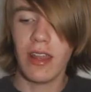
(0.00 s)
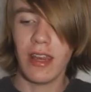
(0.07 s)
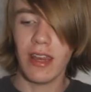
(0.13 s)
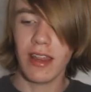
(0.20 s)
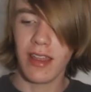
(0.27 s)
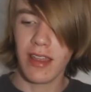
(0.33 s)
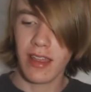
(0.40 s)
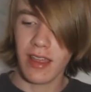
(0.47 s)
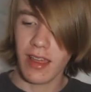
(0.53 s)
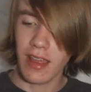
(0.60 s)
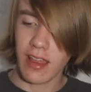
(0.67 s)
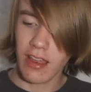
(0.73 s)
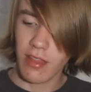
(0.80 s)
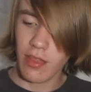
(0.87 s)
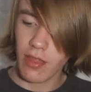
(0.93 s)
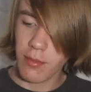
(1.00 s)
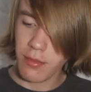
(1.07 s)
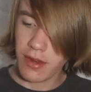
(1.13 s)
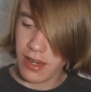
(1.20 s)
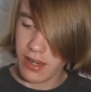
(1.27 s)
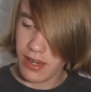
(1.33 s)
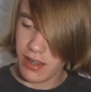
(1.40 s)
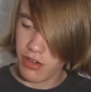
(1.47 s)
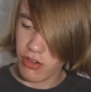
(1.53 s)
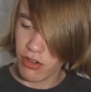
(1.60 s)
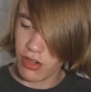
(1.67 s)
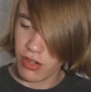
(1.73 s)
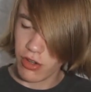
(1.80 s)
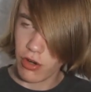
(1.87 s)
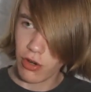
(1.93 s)
and it's the uh, limited
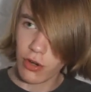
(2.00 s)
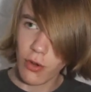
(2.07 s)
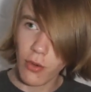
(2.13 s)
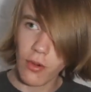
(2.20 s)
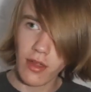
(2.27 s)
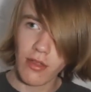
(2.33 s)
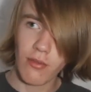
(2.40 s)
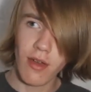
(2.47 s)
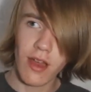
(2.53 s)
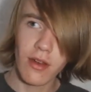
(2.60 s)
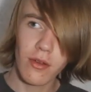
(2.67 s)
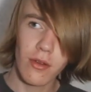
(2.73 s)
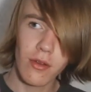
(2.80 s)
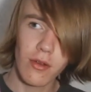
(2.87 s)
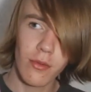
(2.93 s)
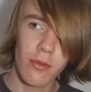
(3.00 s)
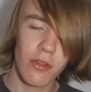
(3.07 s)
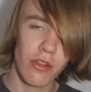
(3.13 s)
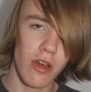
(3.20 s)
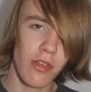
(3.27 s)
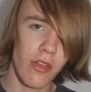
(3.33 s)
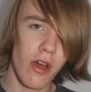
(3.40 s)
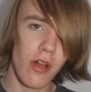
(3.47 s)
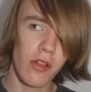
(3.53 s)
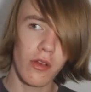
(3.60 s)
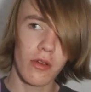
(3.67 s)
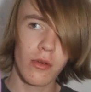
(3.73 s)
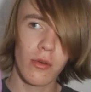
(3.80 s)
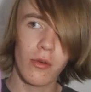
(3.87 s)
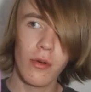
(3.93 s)
edition turquoise vinyl, which I thought
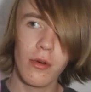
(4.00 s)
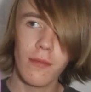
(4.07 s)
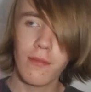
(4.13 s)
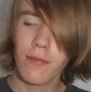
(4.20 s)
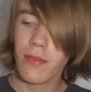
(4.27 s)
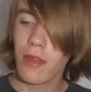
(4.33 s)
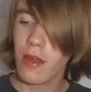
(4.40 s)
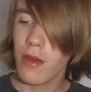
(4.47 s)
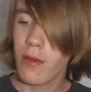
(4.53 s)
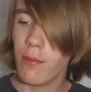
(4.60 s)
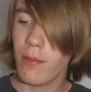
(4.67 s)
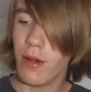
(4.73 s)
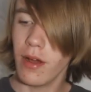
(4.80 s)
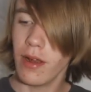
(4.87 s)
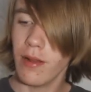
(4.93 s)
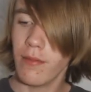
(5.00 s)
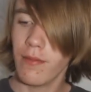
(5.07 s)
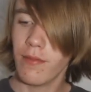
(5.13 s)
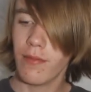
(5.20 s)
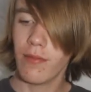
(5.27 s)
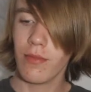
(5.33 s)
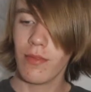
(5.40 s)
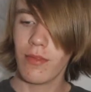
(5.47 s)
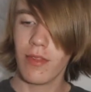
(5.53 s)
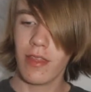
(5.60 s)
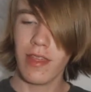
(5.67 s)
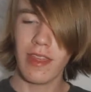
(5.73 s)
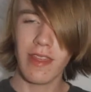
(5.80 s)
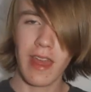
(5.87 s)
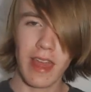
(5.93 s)
looked cool. But the
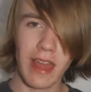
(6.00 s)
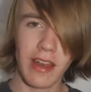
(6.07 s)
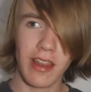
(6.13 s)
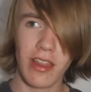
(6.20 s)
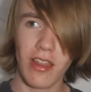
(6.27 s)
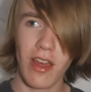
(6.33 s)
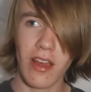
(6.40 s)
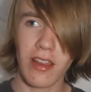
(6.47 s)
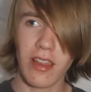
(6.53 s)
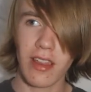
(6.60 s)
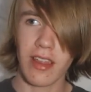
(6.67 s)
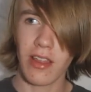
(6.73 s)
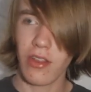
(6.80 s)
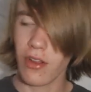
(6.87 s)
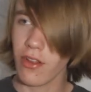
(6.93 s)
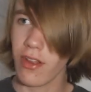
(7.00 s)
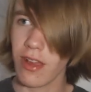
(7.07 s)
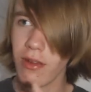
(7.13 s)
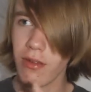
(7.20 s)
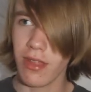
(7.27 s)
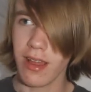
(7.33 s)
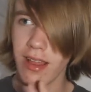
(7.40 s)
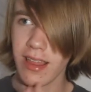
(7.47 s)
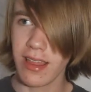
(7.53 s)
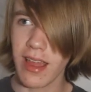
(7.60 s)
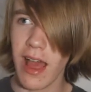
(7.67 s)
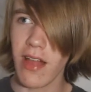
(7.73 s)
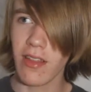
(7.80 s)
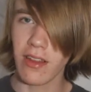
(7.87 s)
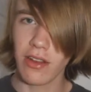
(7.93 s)
thing that kind of sucks is it looked like it was like
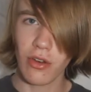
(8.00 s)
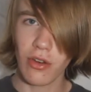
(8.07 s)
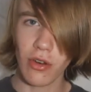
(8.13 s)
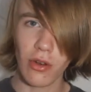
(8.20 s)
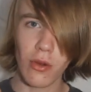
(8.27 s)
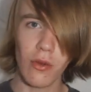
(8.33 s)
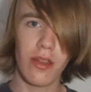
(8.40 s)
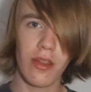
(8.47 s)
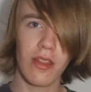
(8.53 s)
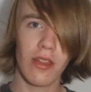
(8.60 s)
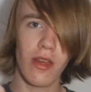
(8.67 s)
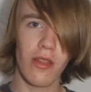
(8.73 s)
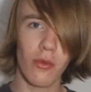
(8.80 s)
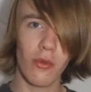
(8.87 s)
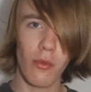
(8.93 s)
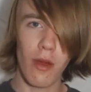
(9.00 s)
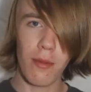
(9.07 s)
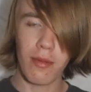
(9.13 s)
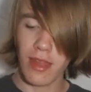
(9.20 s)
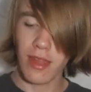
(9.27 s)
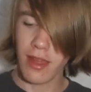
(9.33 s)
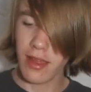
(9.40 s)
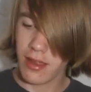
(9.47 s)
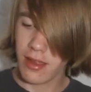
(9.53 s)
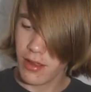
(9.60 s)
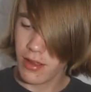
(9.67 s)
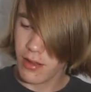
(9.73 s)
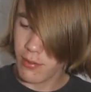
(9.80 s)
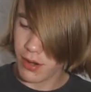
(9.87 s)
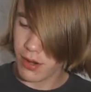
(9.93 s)
solid turquoise on their website,
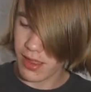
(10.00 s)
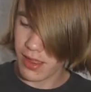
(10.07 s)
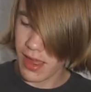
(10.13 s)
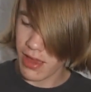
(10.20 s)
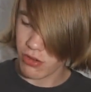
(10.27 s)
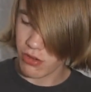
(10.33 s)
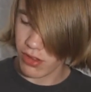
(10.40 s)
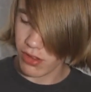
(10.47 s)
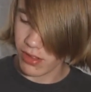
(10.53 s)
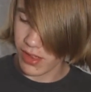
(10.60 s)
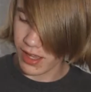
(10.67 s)
but it's actually